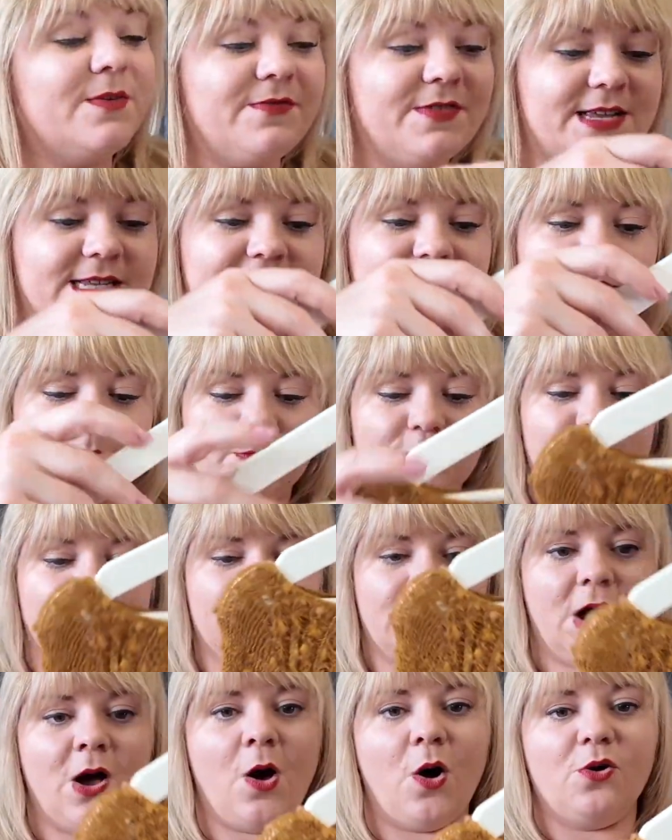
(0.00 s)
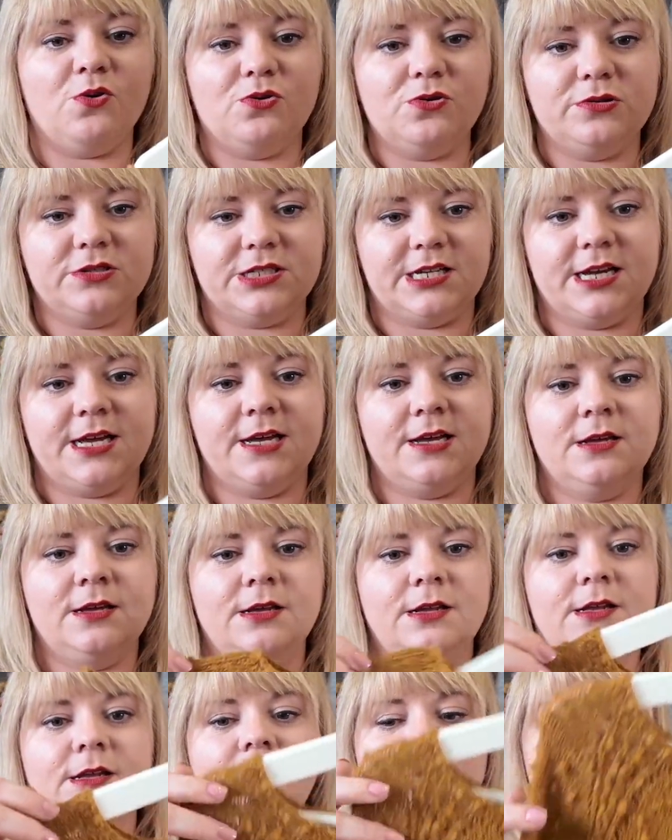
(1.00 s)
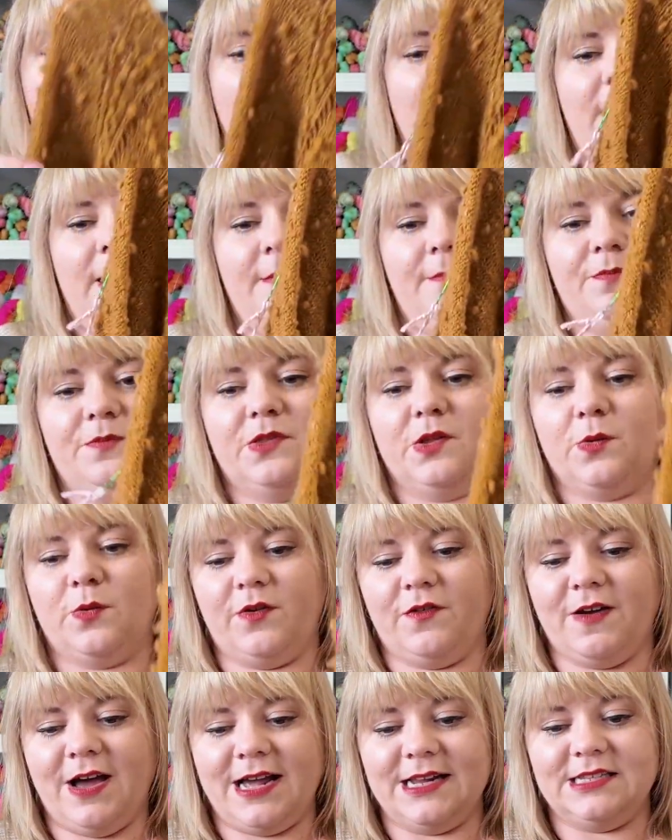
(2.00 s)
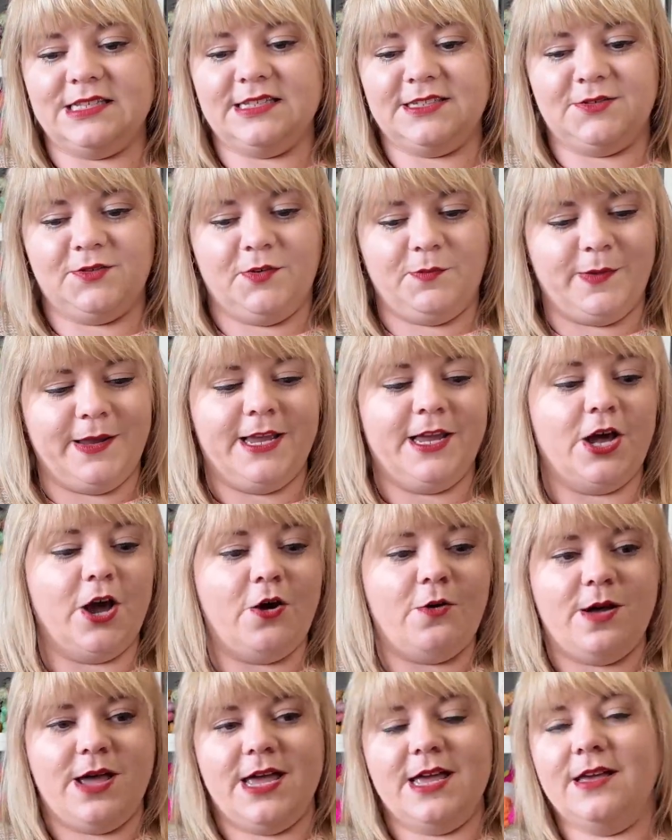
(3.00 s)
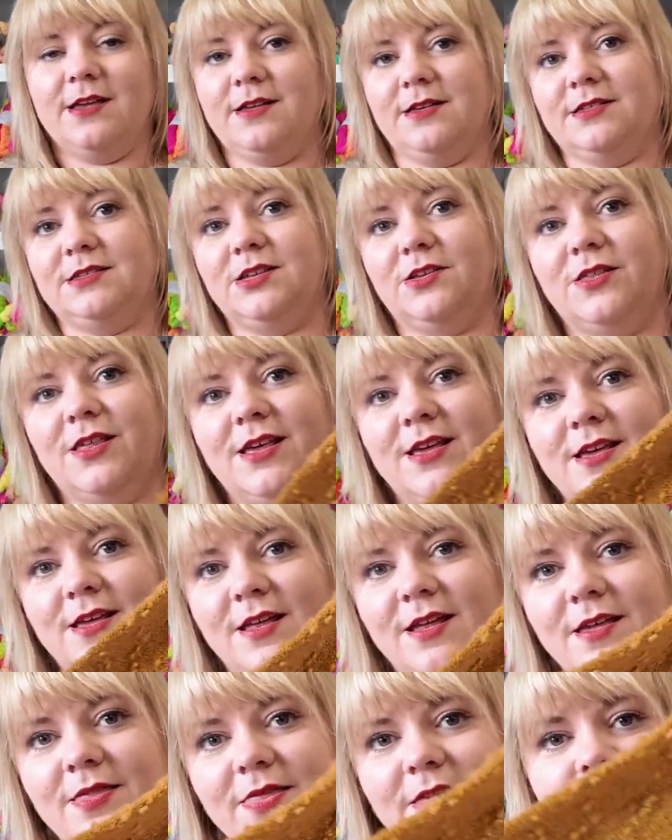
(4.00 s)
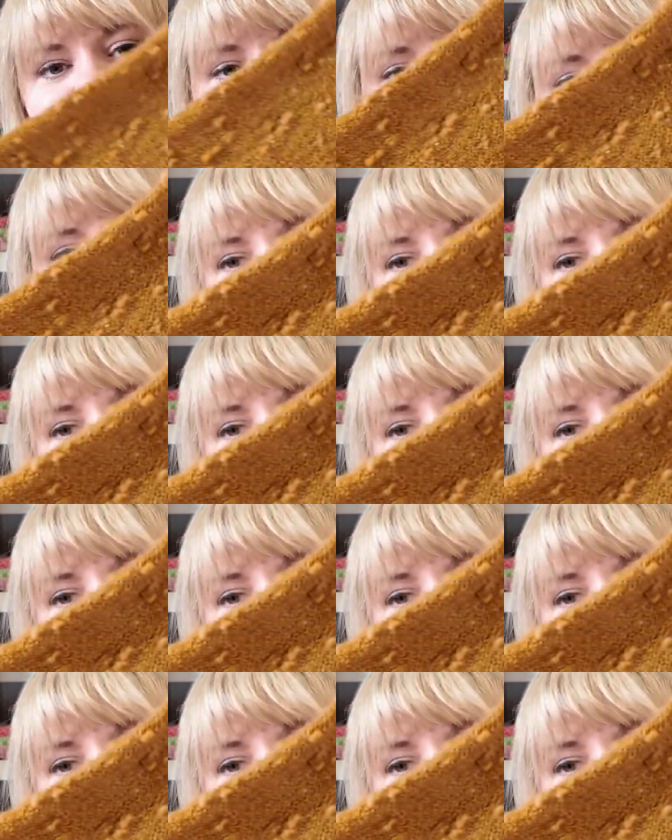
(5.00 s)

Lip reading: of these samples are older that we've had since we've been going. So there are a